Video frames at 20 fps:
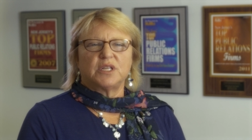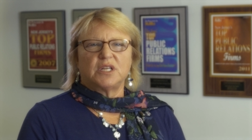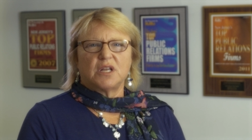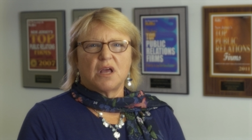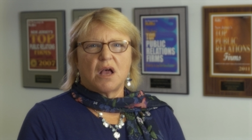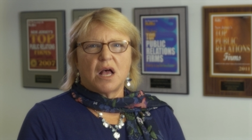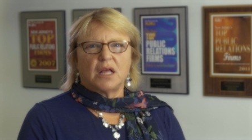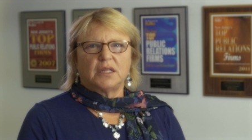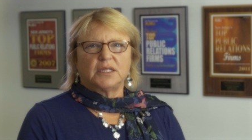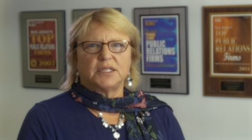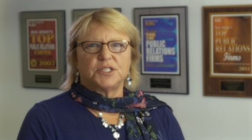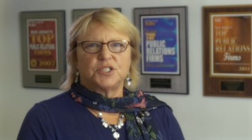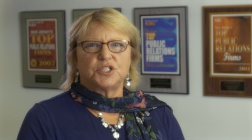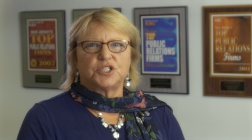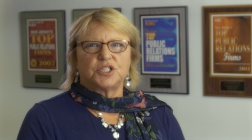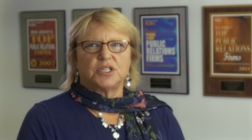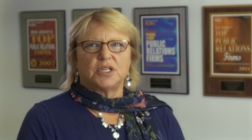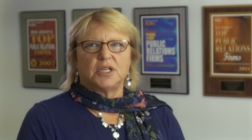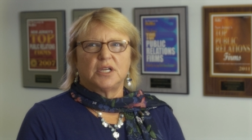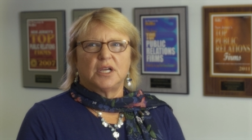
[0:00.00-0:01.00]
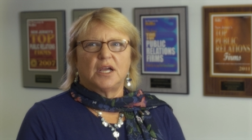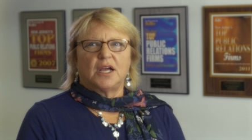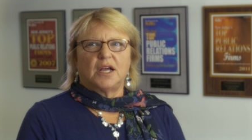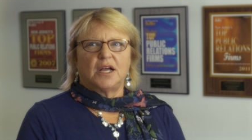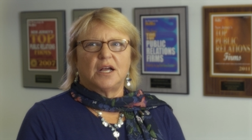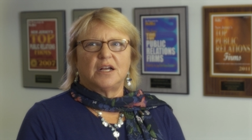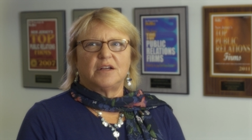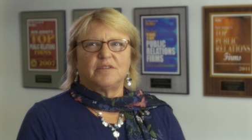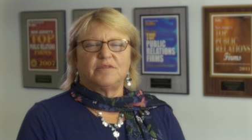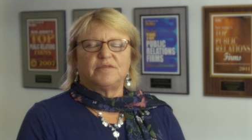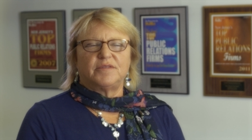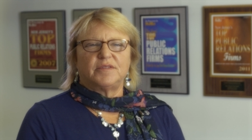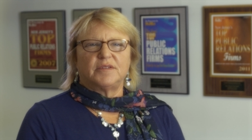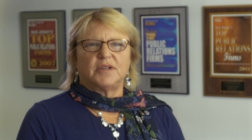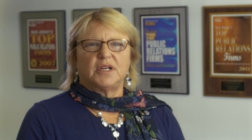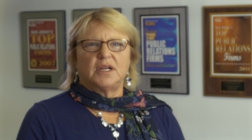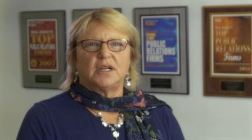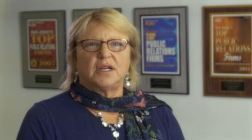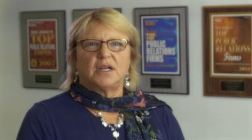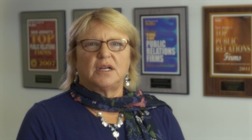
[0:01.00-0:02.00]
the knowledge of
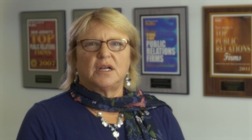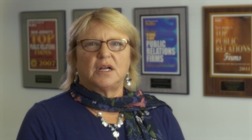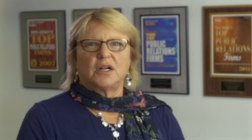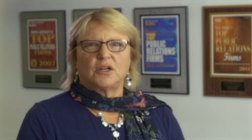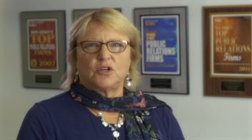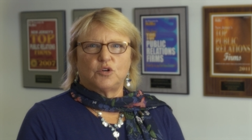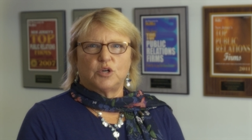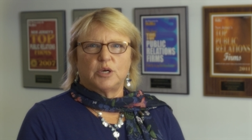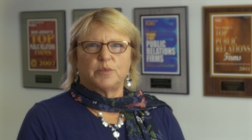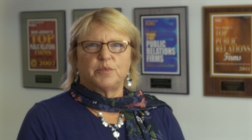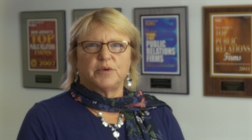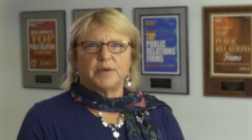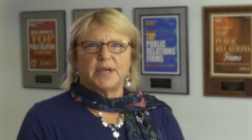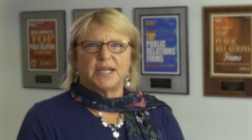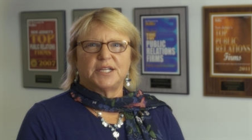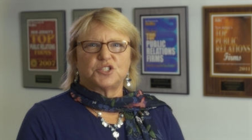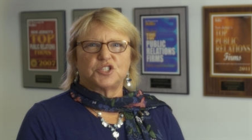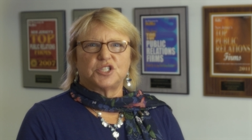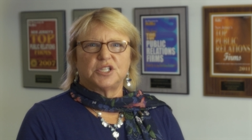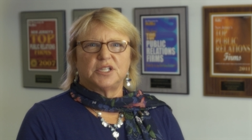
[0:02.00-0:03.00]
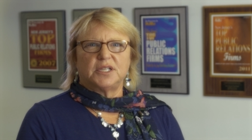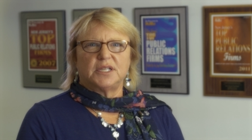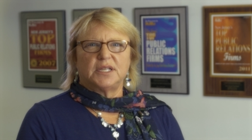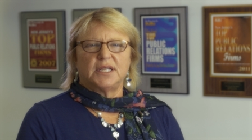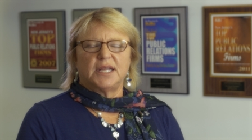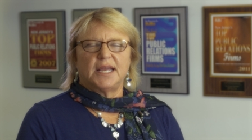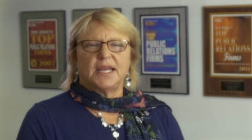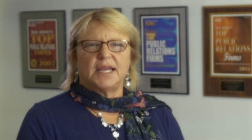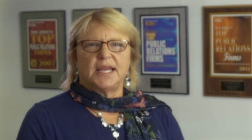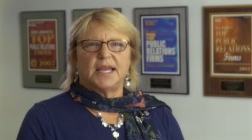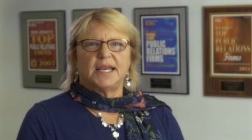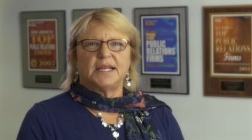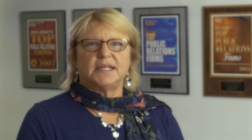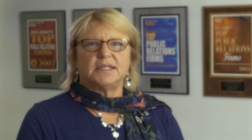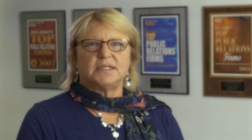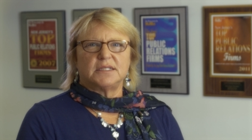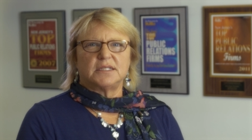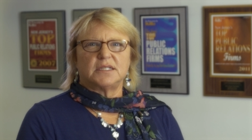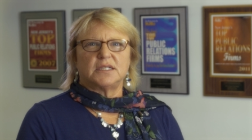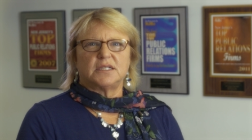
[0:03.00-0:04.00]
uh, a corporation
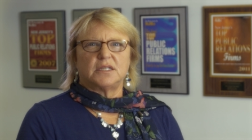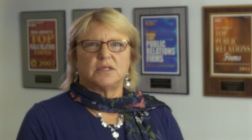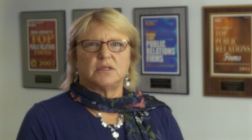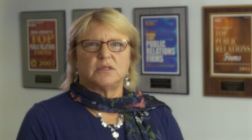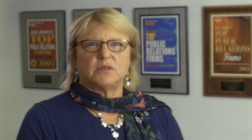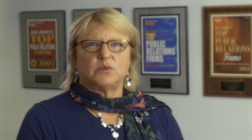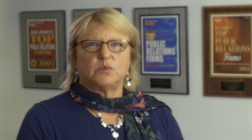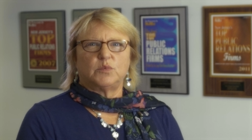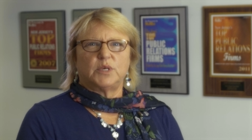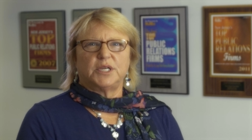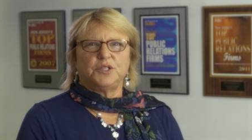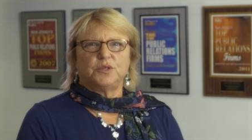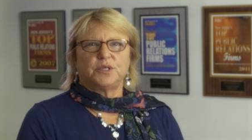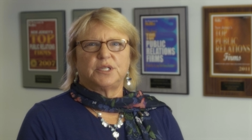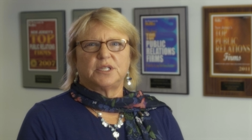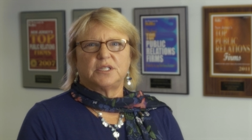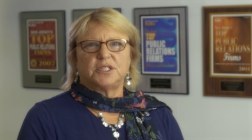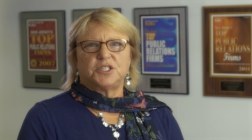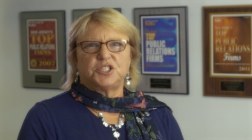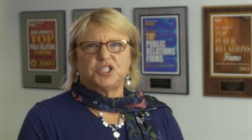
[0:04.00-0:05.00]
and what you can